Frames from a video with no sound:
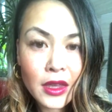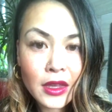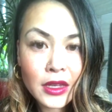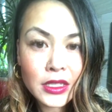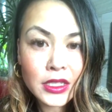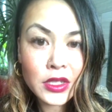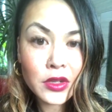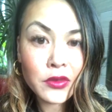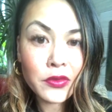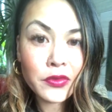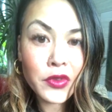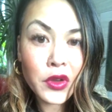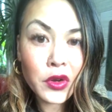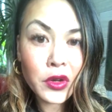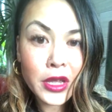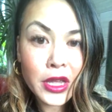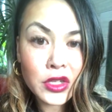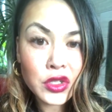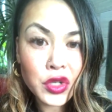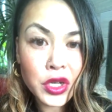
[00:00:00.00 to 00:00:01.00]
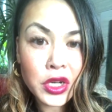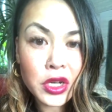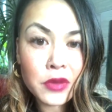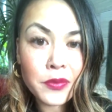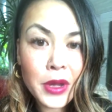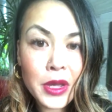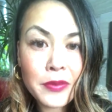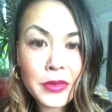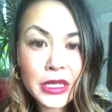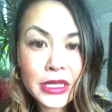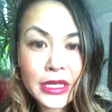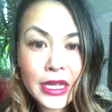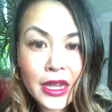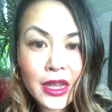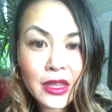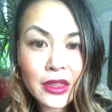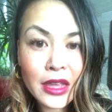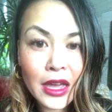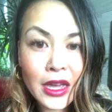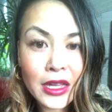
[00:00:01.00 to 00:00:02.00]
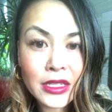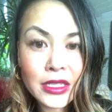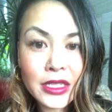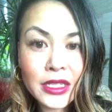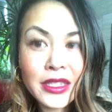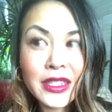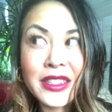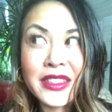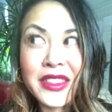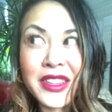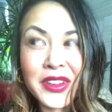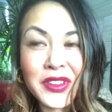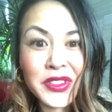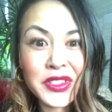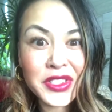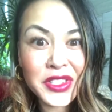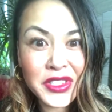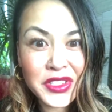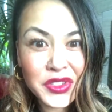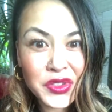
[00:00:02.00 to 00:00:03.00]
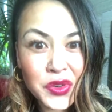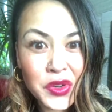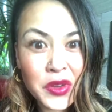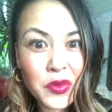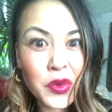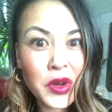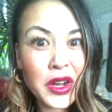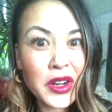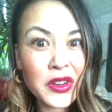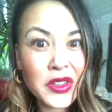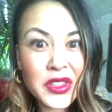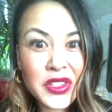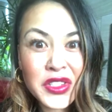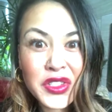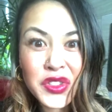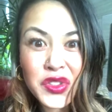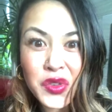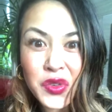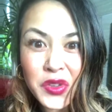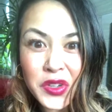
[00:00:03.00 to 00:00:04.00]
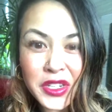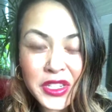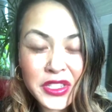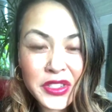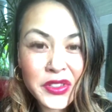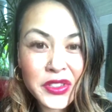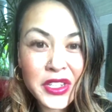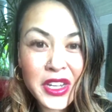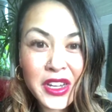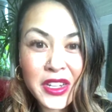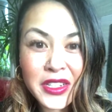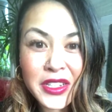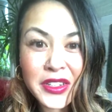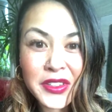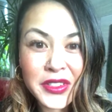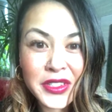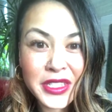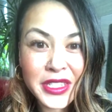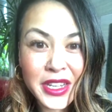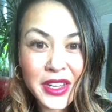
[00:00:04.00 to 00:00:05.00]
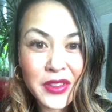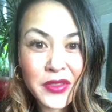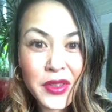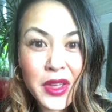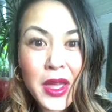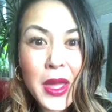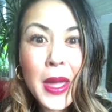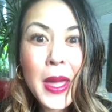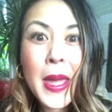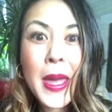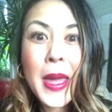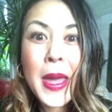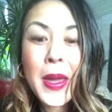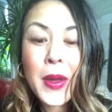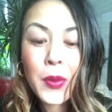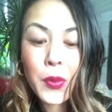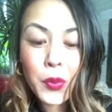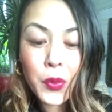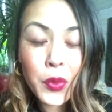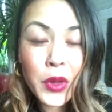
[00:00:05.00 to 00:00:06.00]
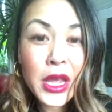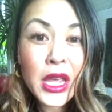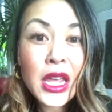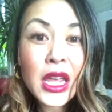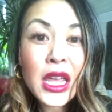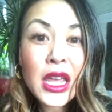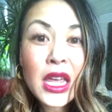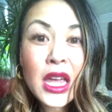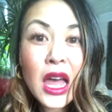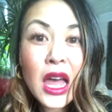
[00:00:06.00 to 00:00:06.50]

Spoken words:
So if you're getting triggered by me saying that, there's the story. What are the stories you're telling yourself? We